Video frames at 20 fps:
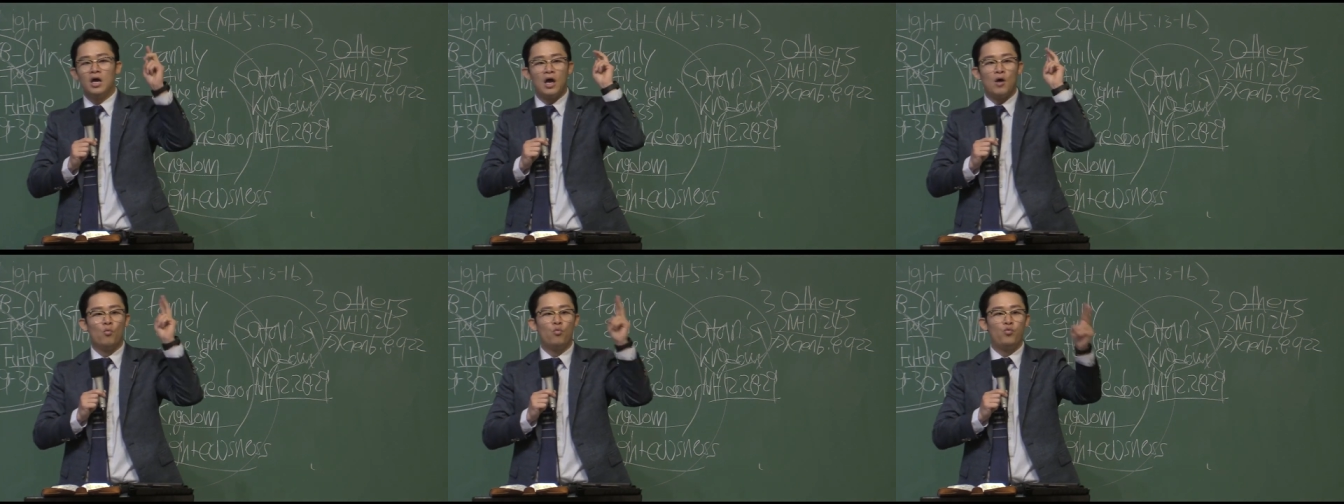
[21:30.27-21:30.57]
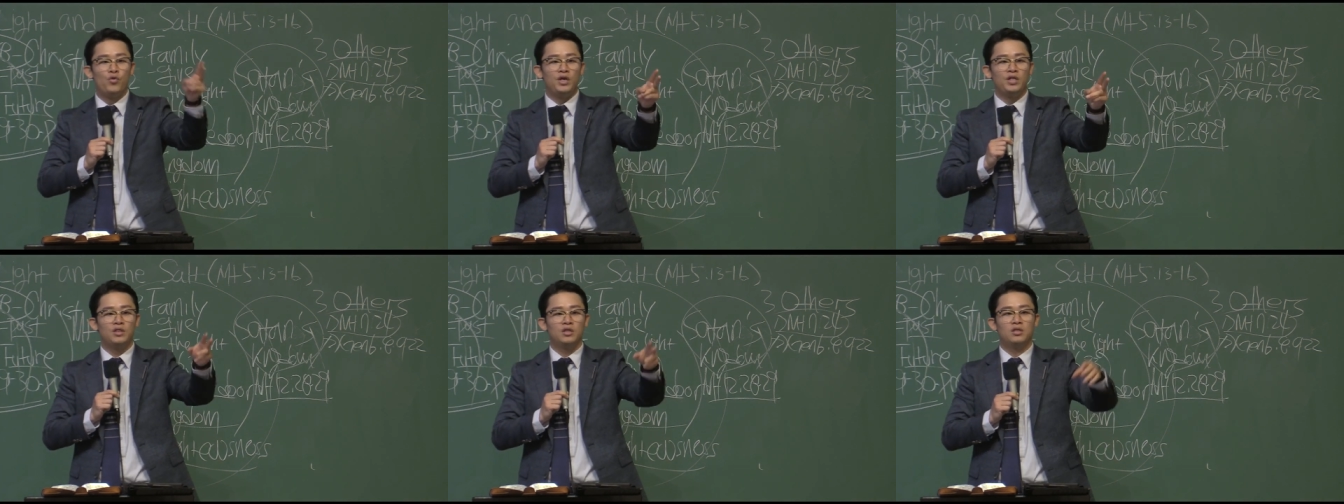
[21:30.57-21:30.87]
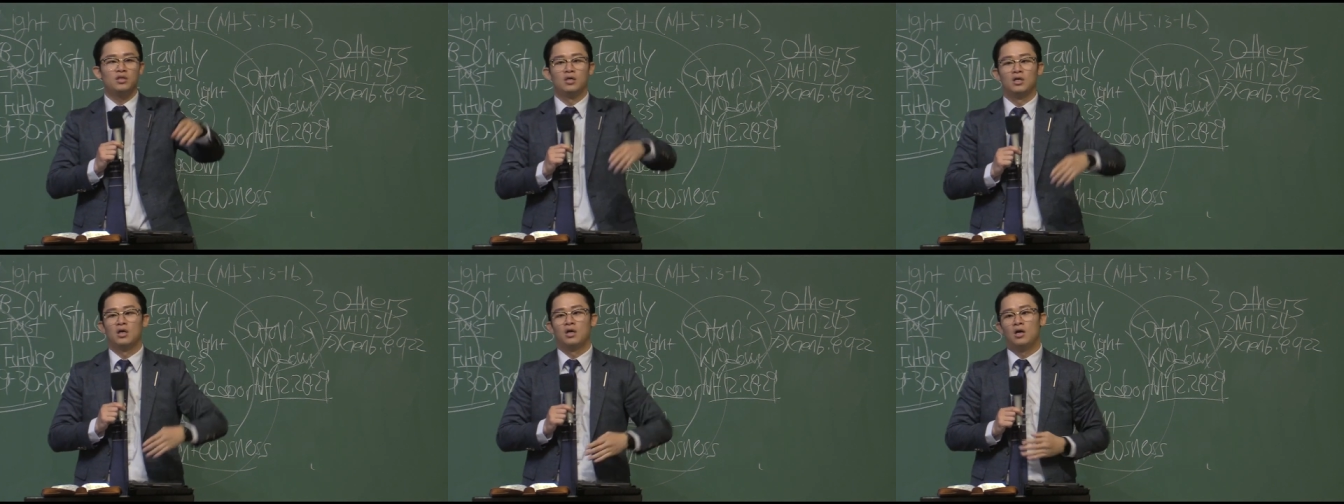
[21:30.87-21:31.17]
and
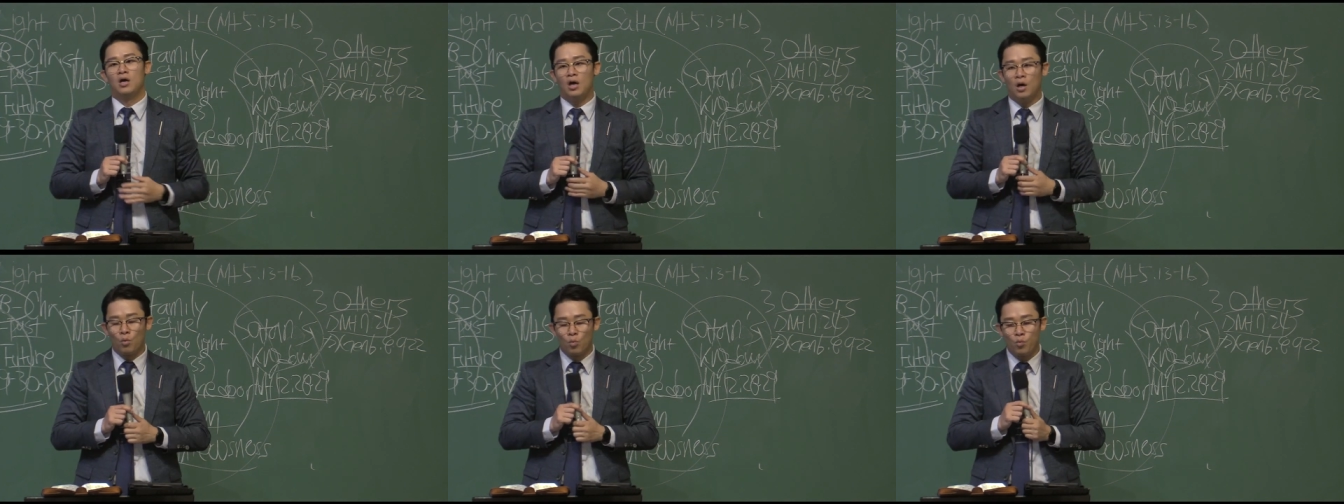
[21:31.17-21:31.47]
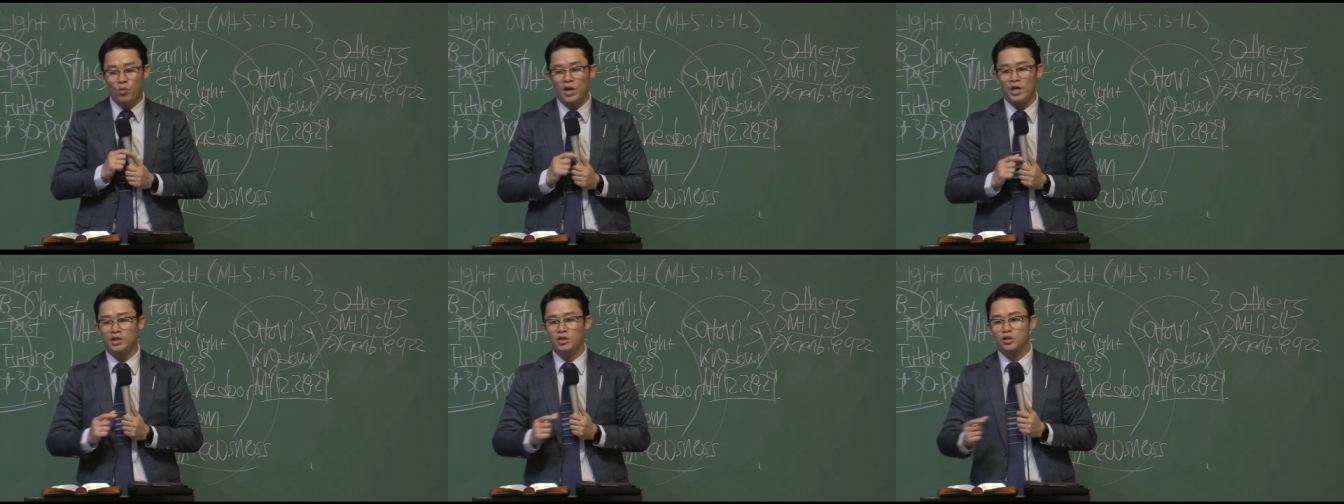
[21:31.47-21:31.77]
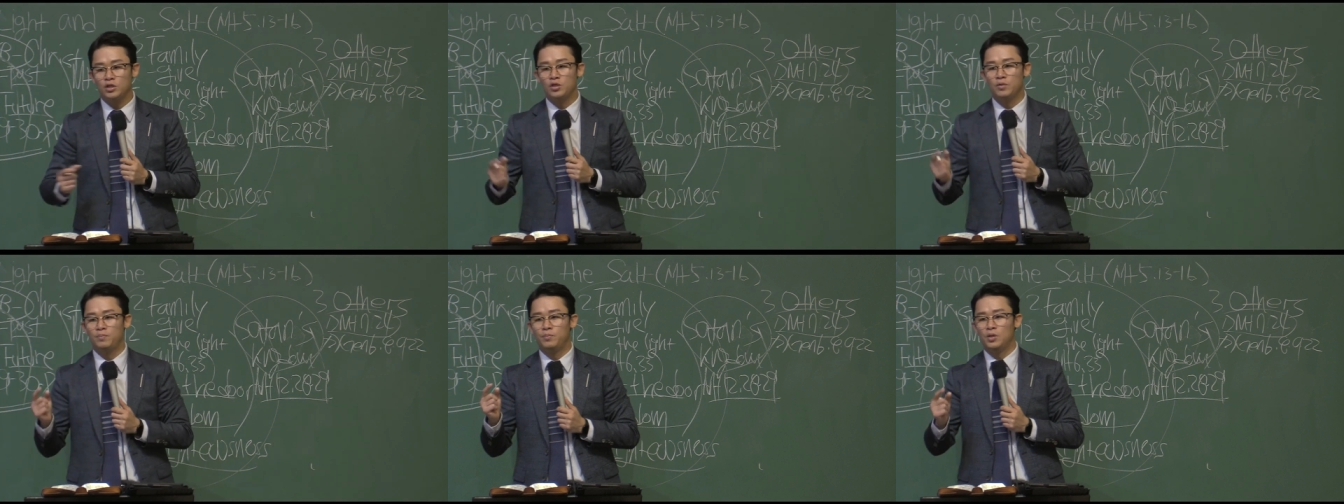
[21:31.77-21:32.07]
wind are ready
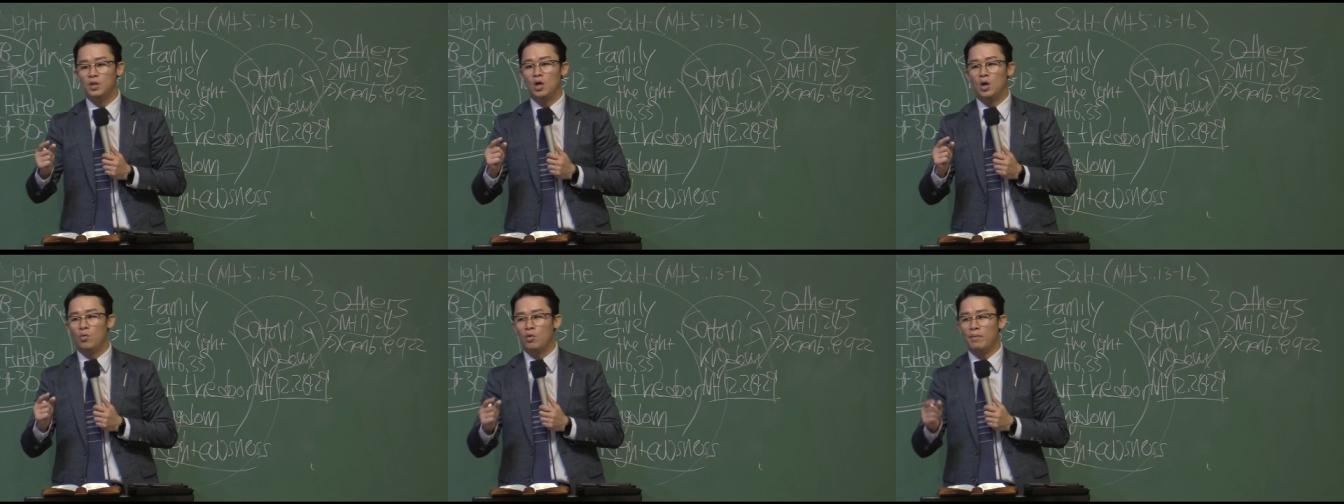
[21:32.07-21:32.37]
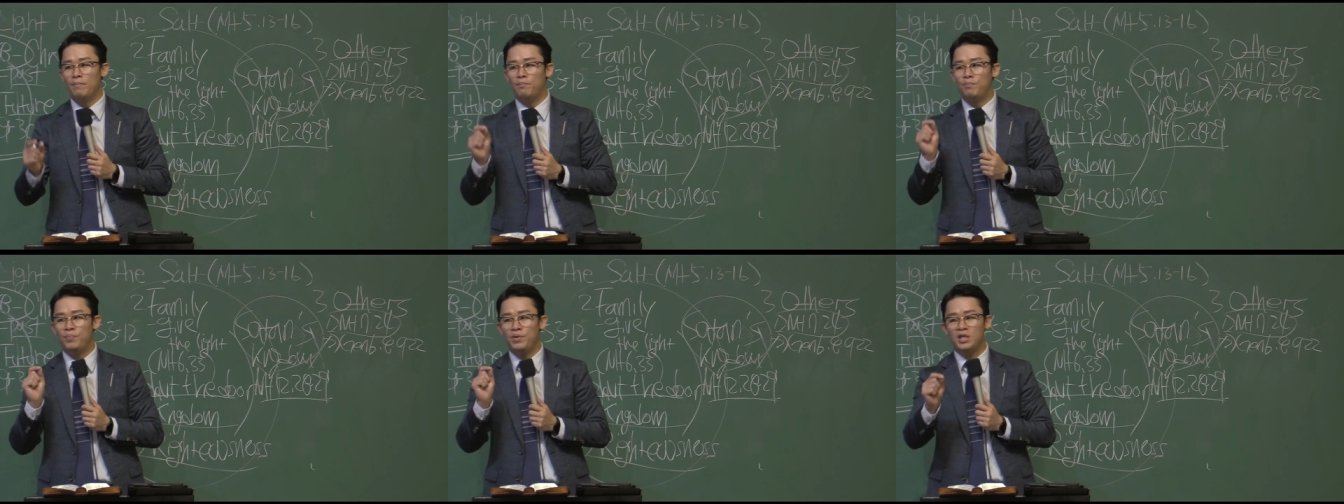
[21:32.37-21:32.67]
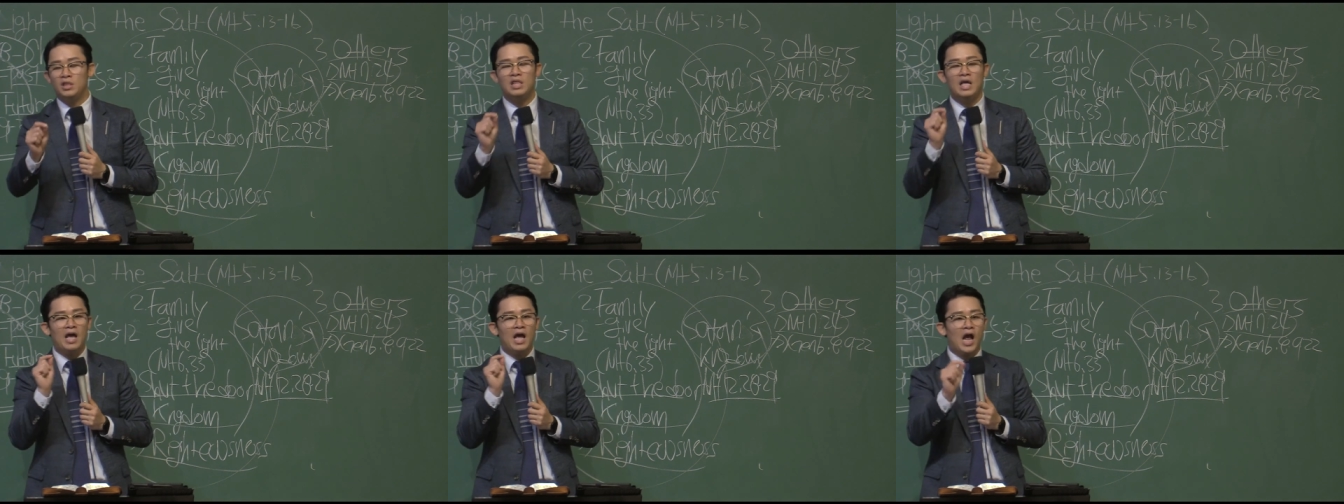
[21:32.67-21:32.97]
to blow and
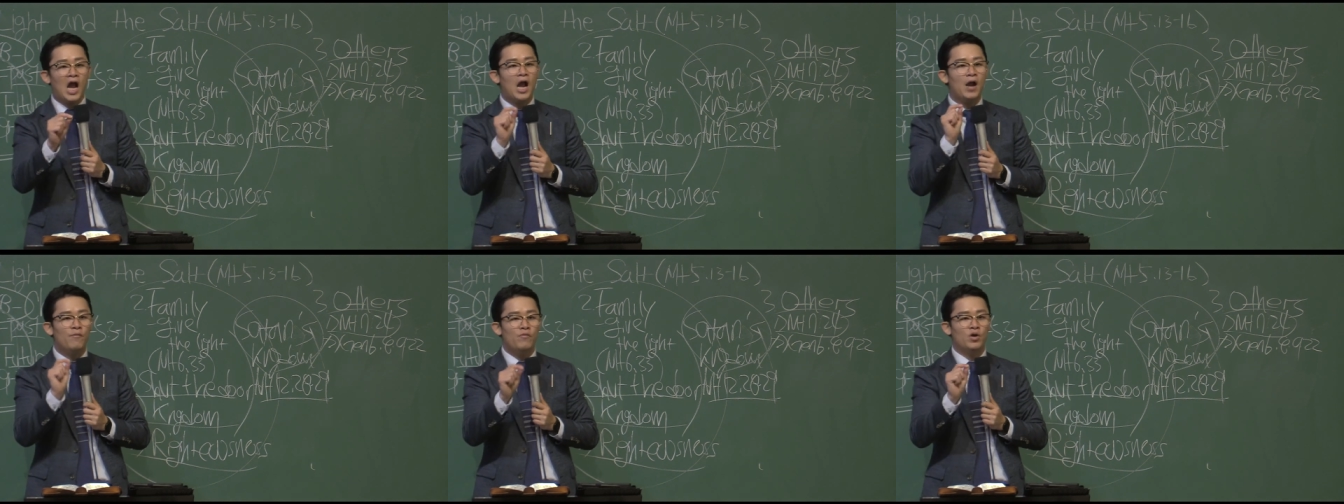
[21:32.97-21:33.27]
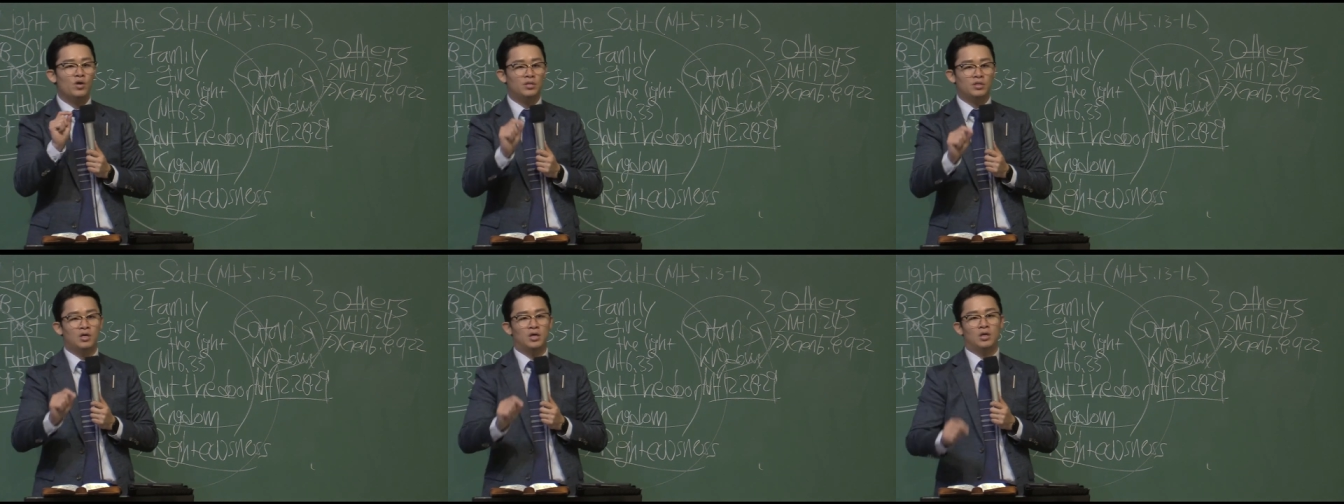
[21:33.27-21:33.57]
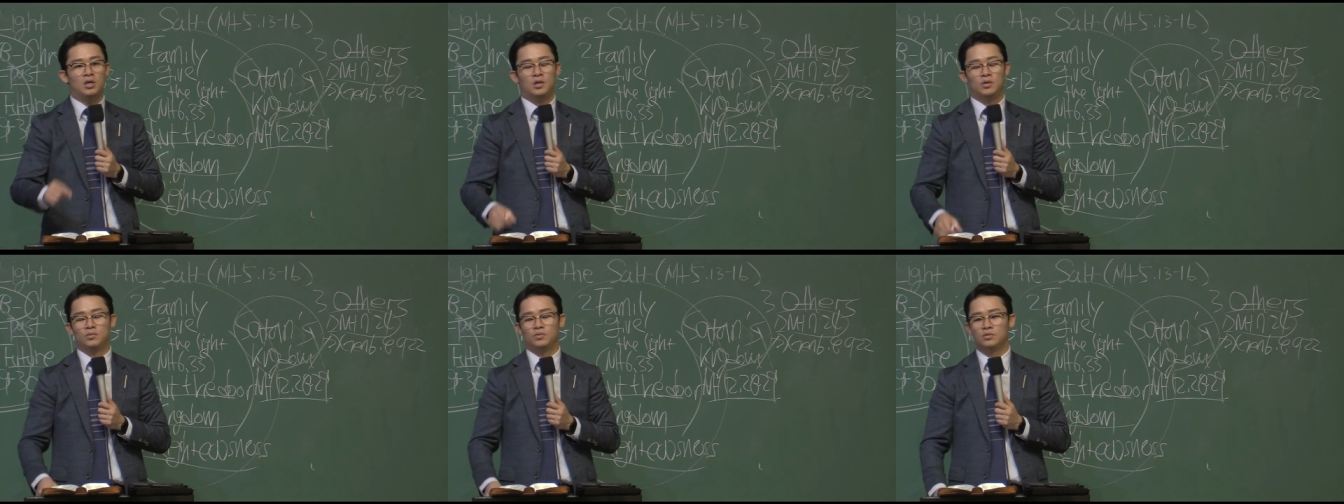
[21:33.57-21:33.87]
beat everyone
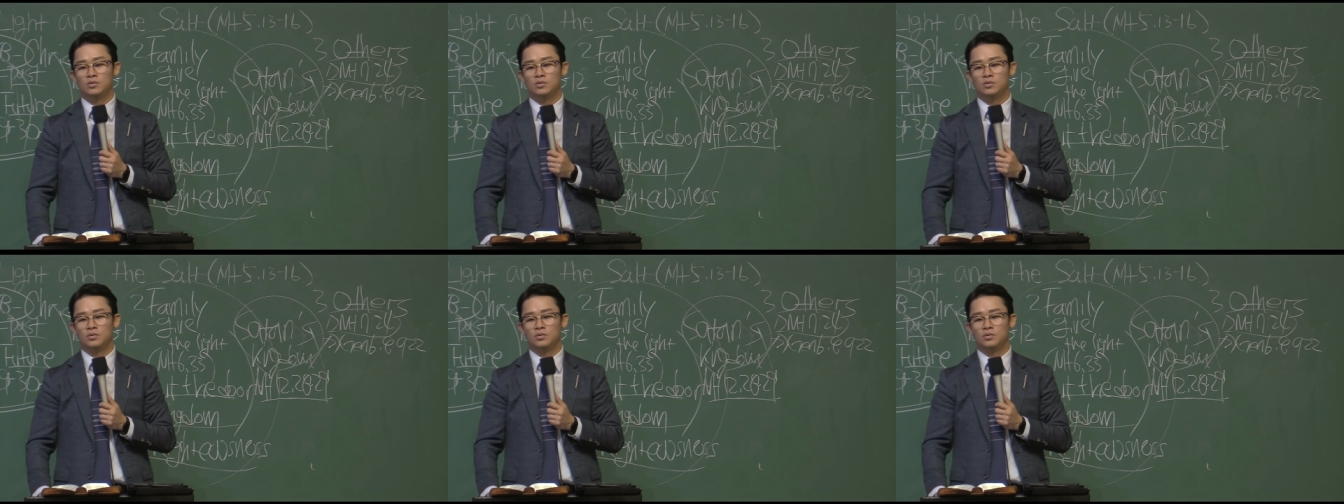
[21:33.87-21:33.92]
down.